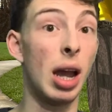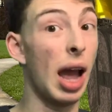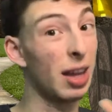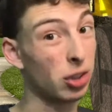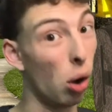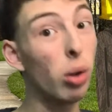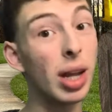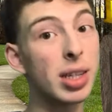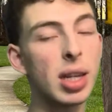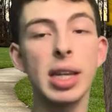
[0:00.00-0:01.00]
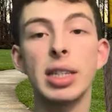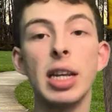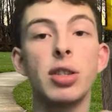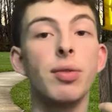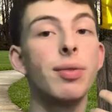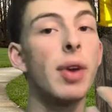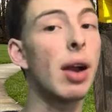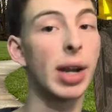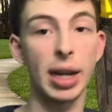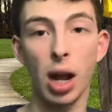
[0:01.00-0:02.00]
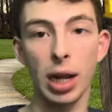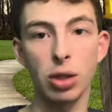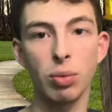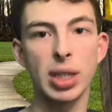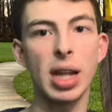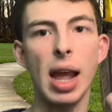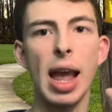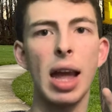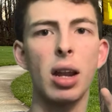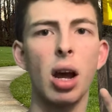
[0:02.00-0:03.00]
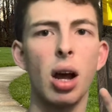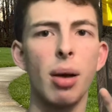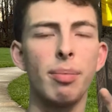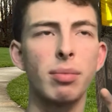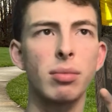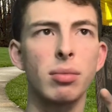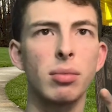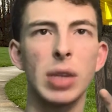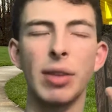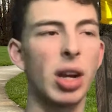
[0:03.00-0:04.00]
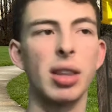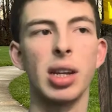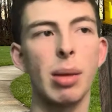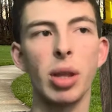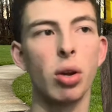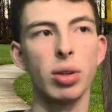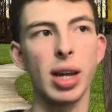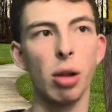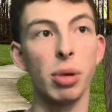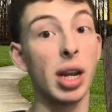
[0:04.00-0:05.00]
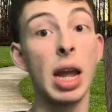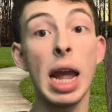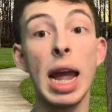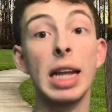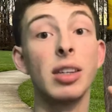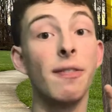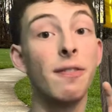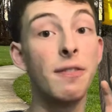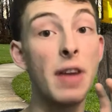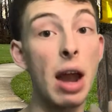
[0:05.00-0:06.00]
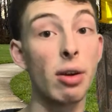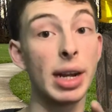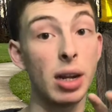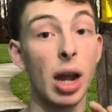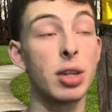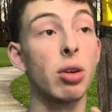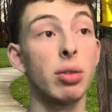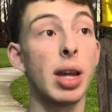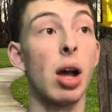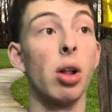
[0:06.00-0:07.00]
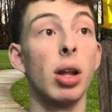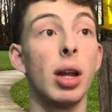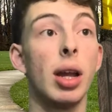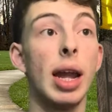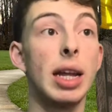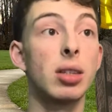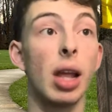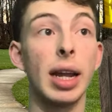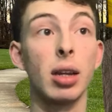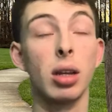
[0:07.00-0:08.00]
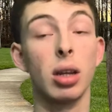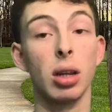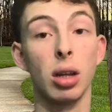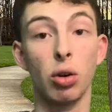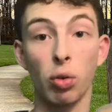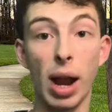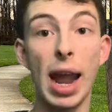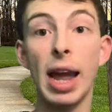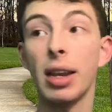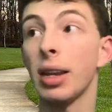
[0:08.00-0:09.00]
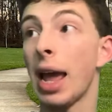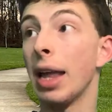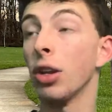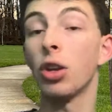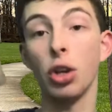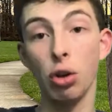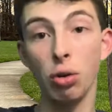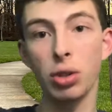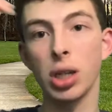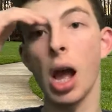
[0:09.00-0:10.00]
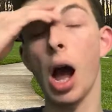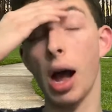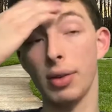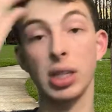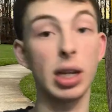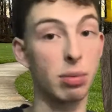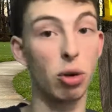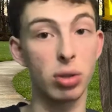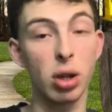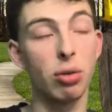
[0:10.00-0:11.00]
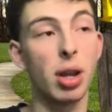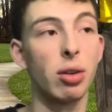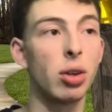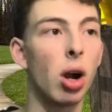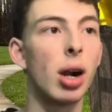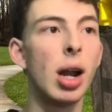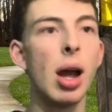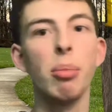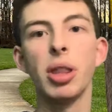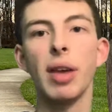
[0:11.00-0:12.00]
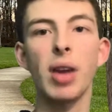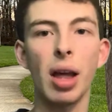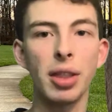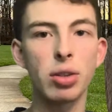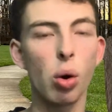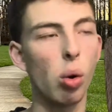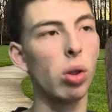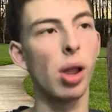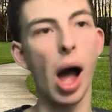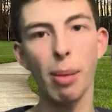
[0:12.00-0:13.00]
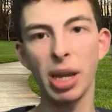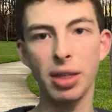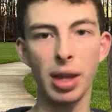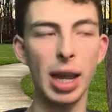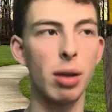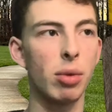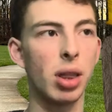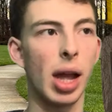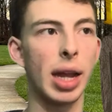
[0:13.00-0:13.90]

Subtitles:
as cold as it is, it's very nice. We stay at, I forget the name of the hotel, but it's a very nice hotel. It's grand and huge, obviously, as most hotels are. But they've got this whole lobby thing with